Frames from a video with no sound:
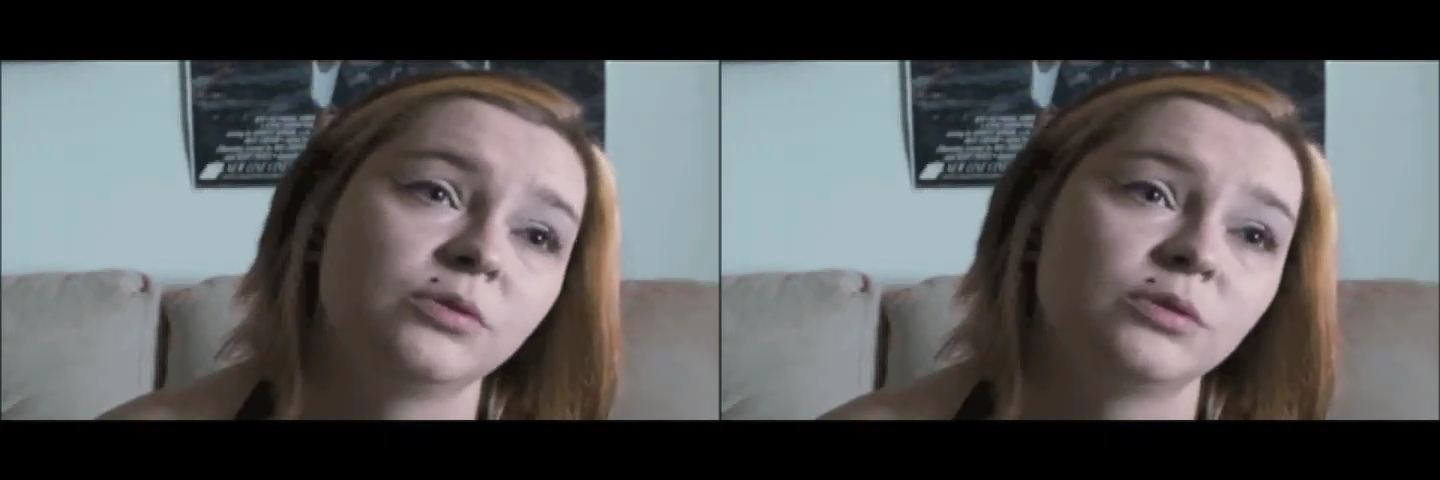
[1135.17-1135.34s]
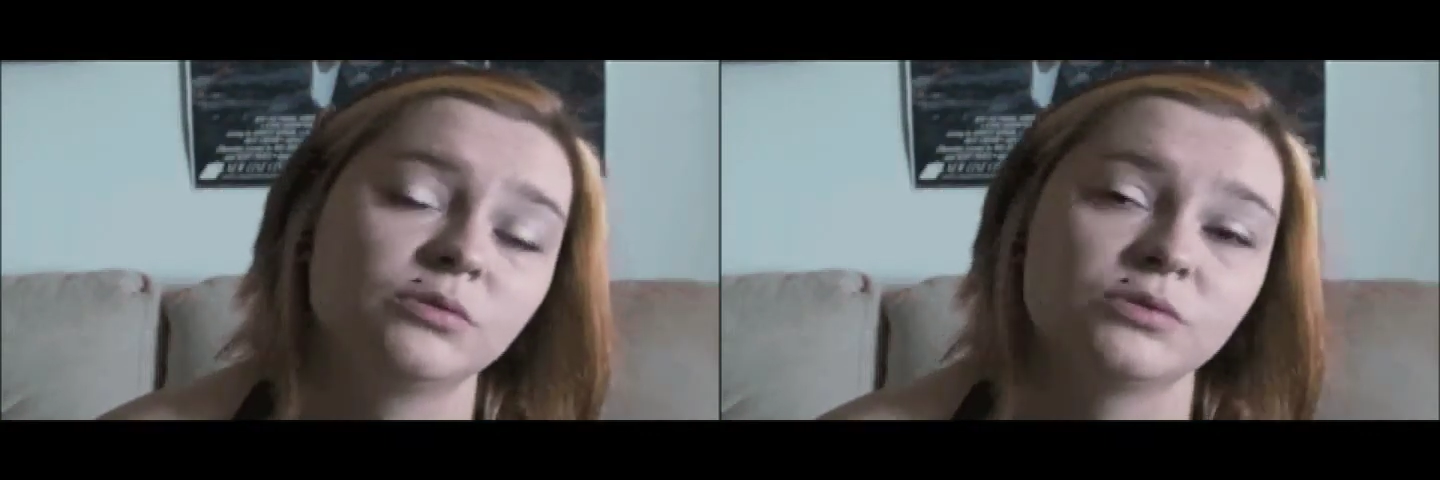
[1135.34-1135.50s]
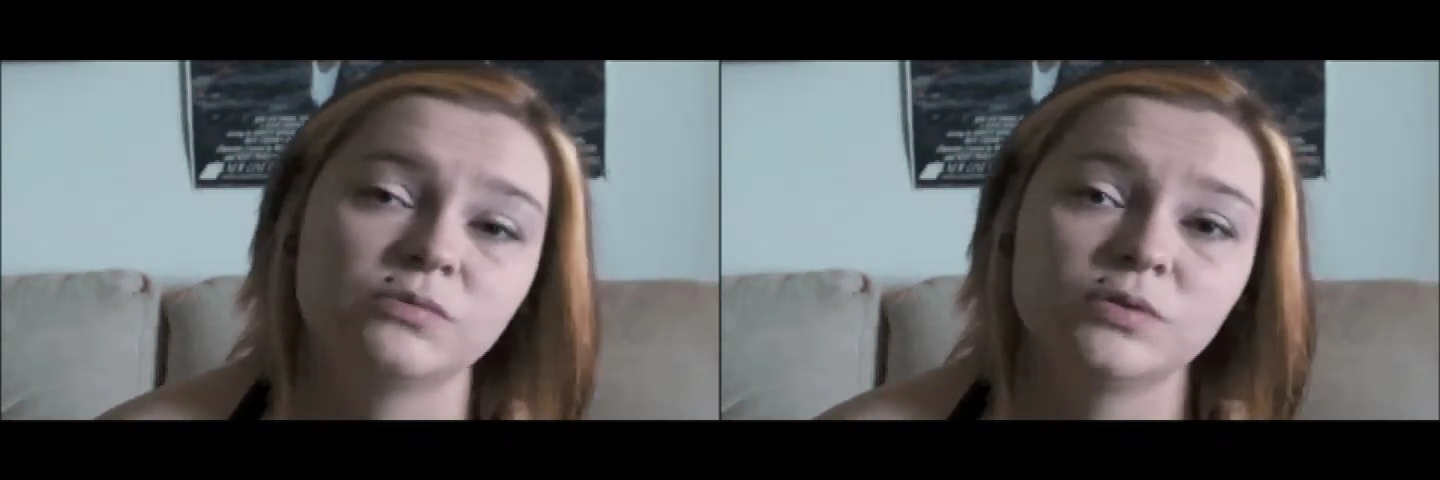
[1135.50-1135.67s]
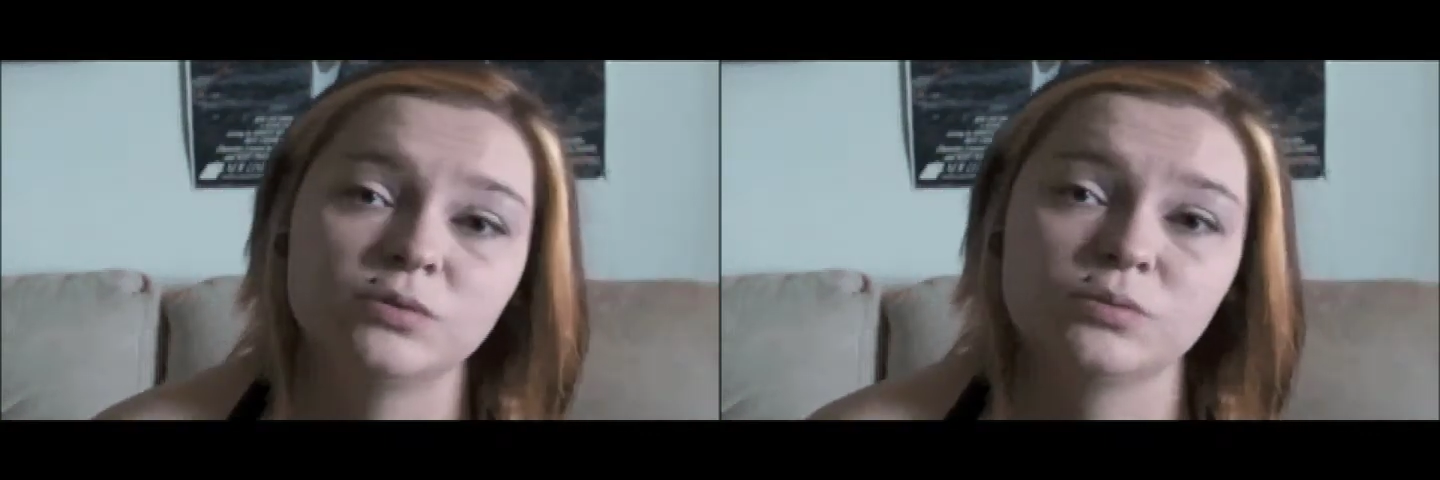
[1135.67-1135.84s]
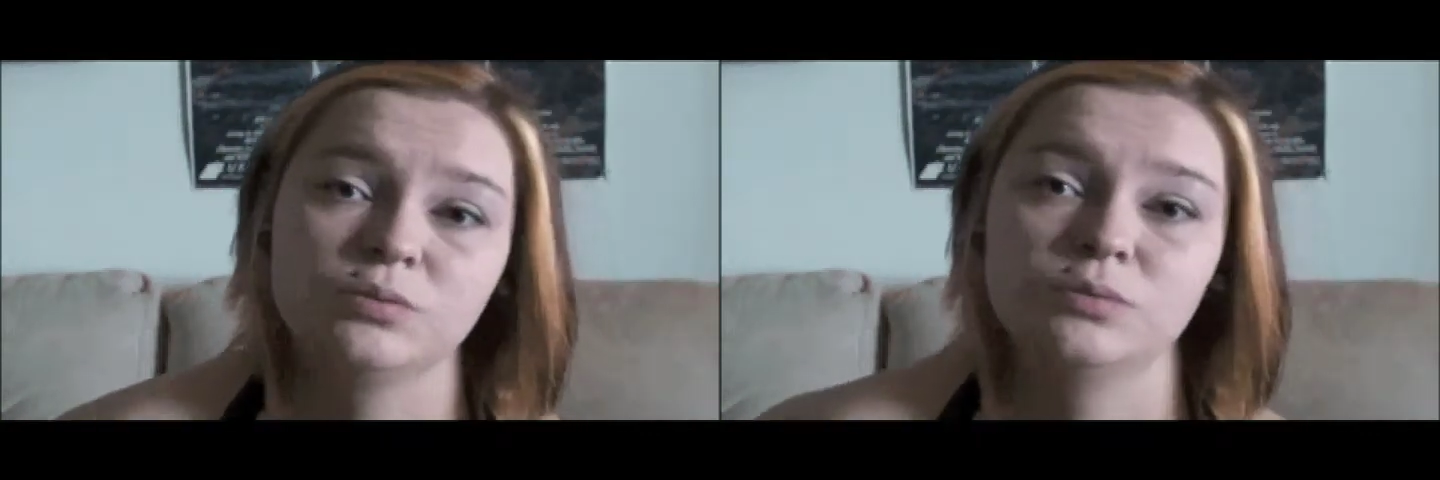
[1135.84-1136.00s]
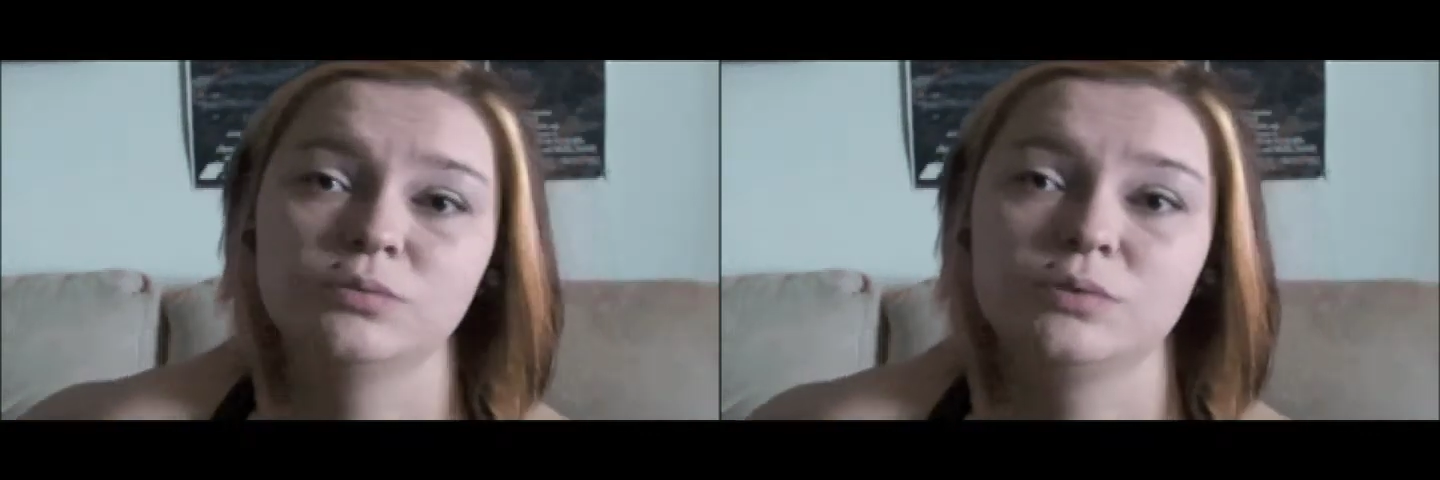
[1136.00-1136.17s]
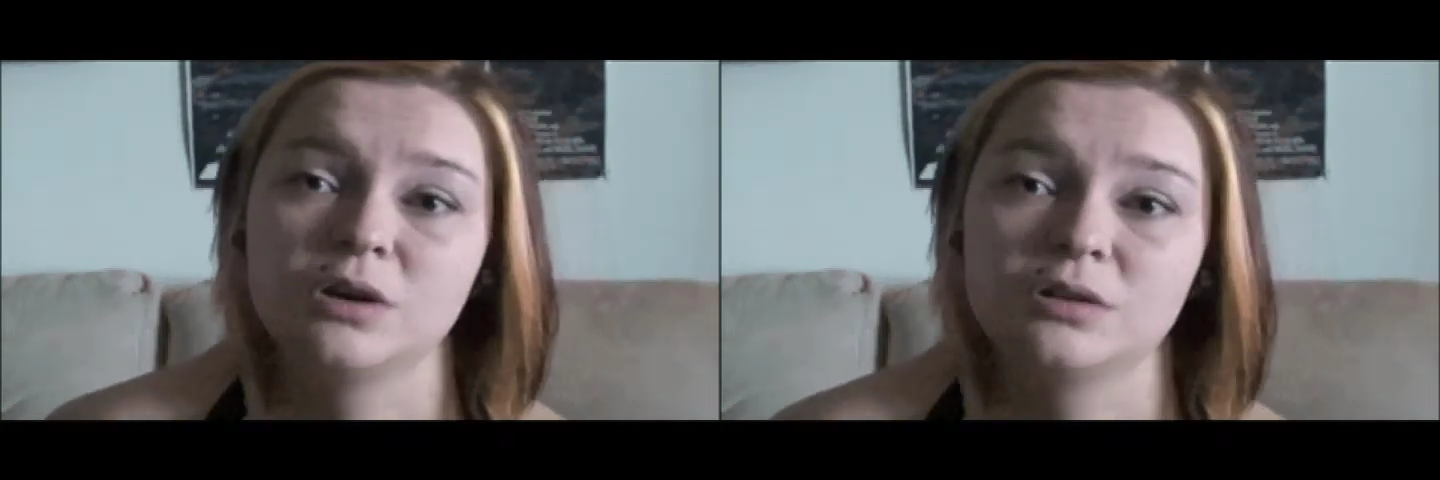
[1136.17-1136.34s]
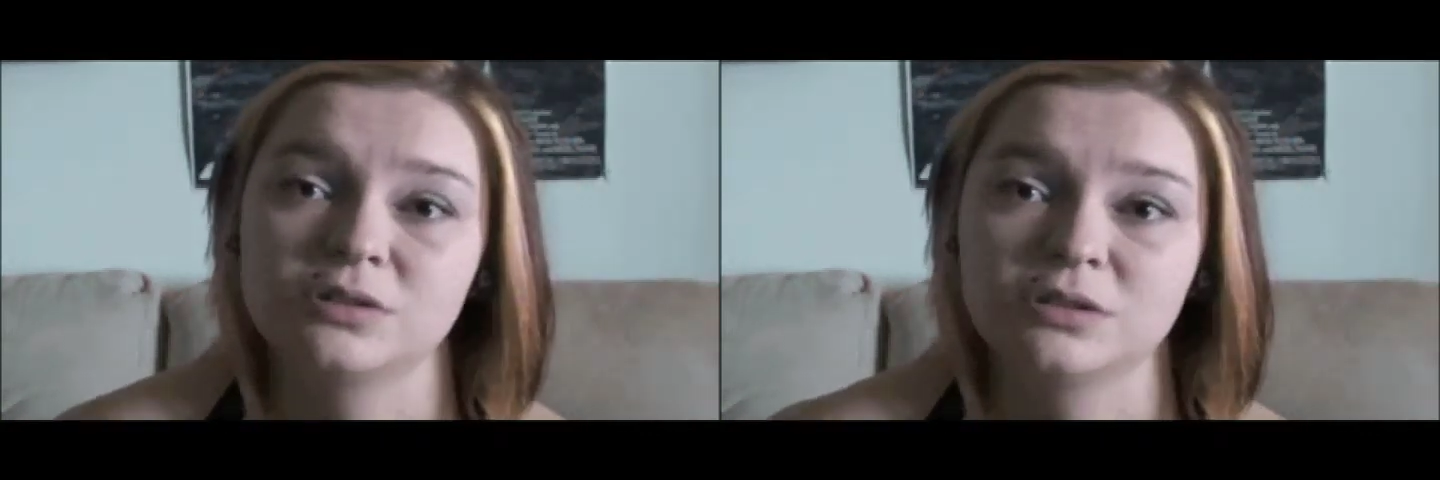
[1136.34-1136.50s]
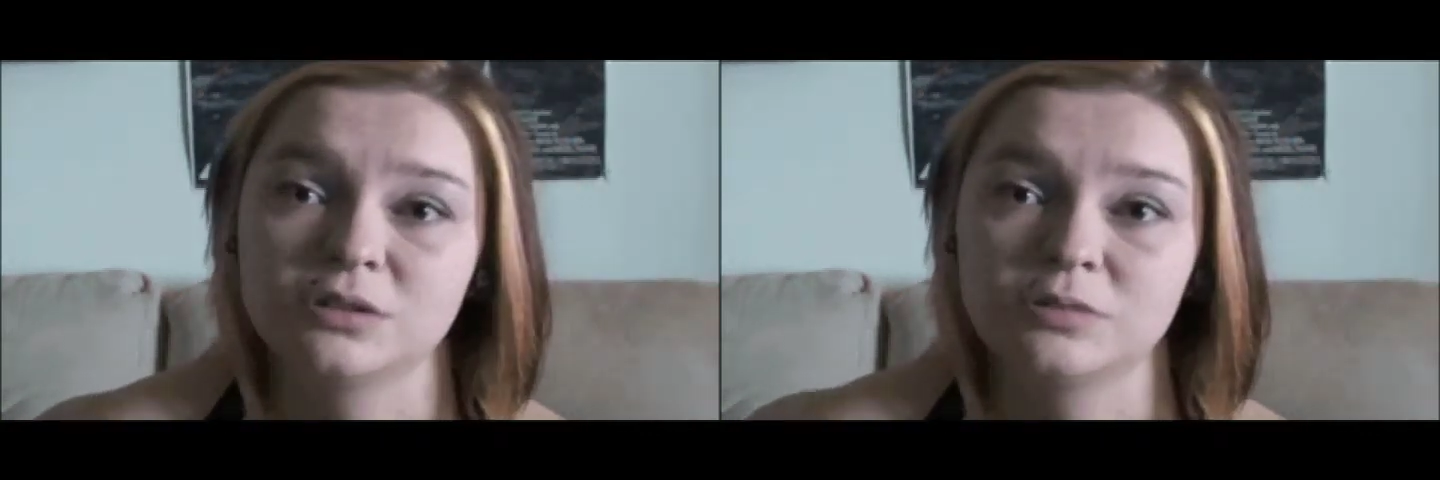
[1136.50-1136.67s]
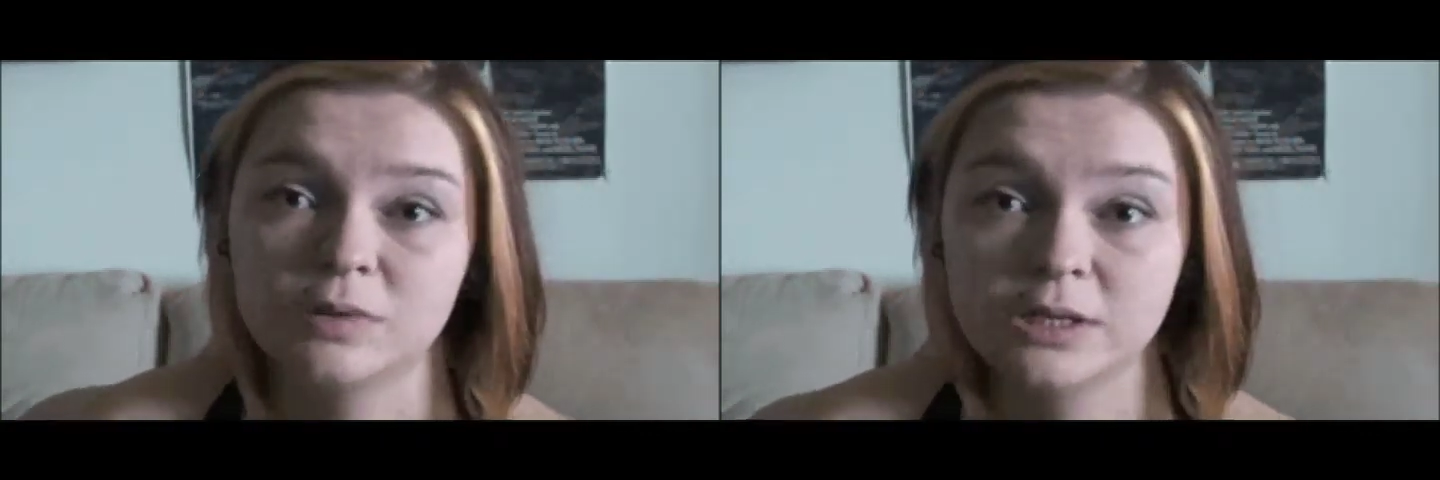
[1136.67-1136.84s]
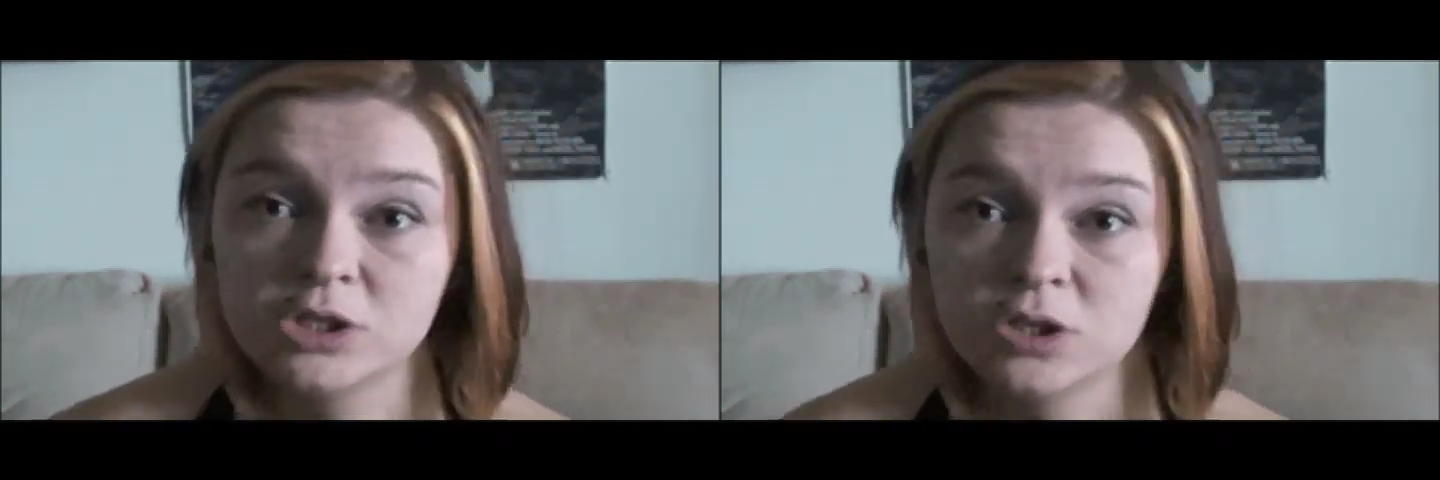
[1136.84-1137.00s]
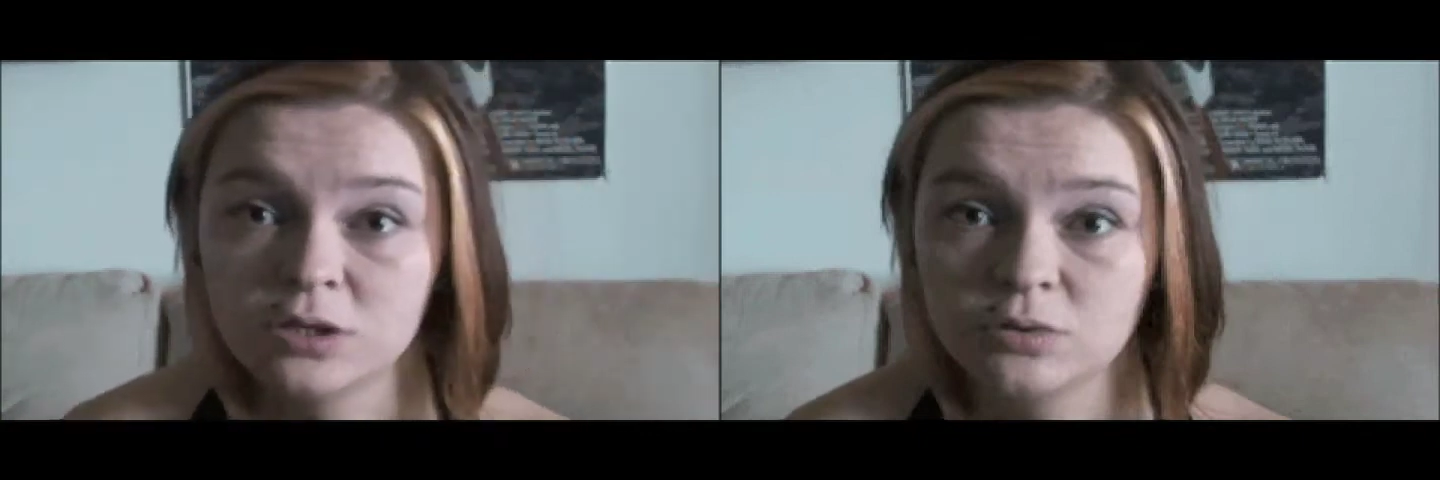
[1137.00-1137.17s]
For those of you who are still
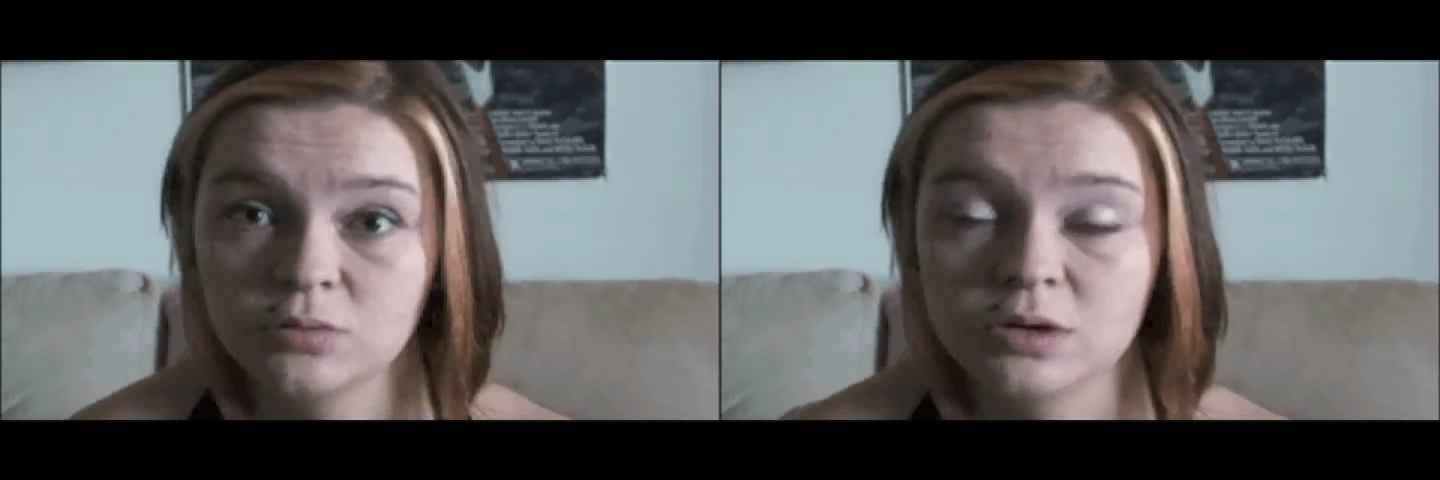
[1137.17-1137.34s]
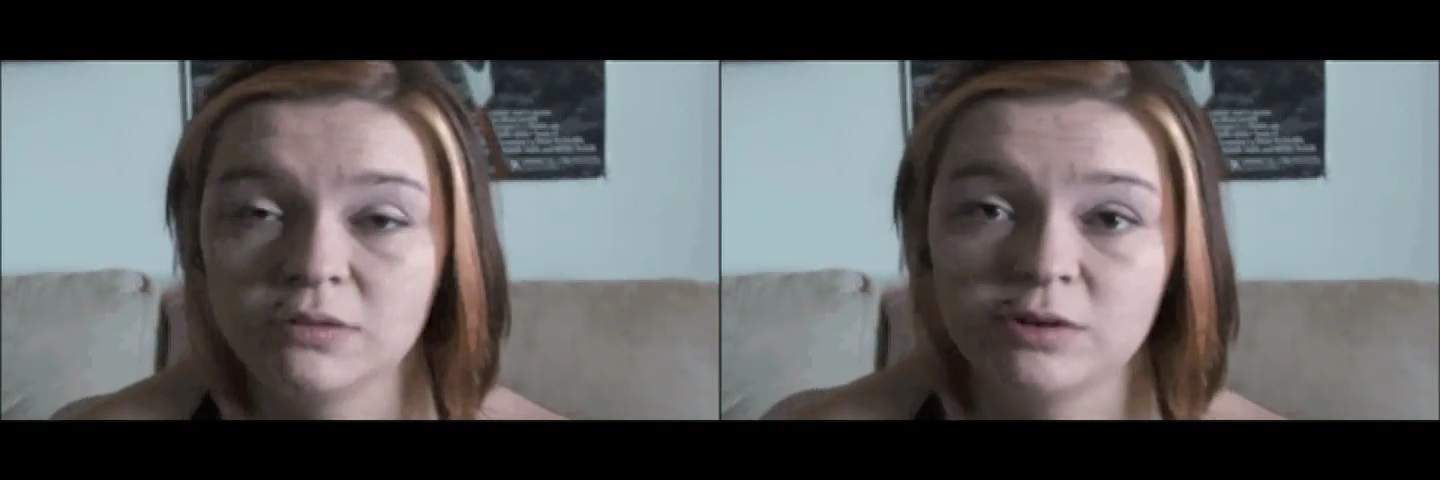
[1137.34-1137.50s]
watching who